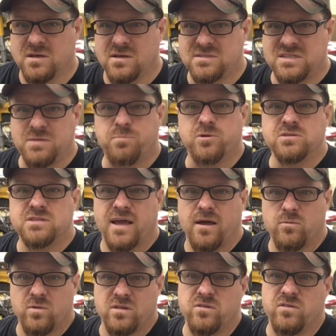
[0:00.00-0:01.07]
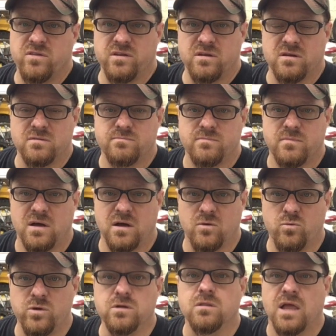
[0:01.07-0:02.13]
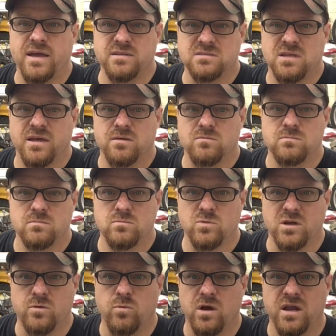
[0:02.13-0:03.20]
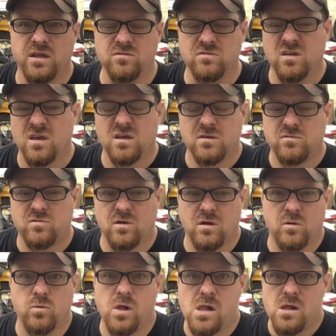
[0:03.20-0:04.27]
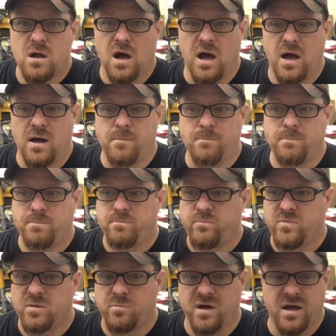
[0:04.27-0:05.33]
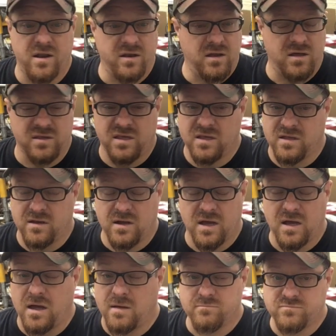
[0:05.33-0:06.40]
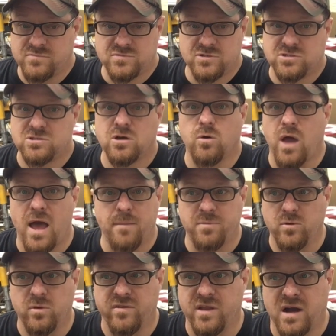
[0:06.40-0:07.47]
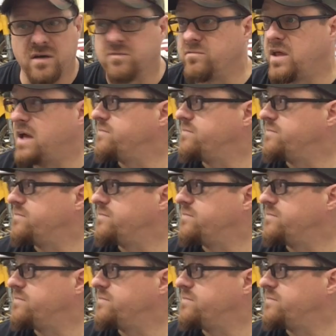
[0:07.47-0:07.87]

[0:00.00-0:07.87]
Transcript: deeper sound rather than a real light sound when it rains. So, but again, I'm so happy with it. I don't even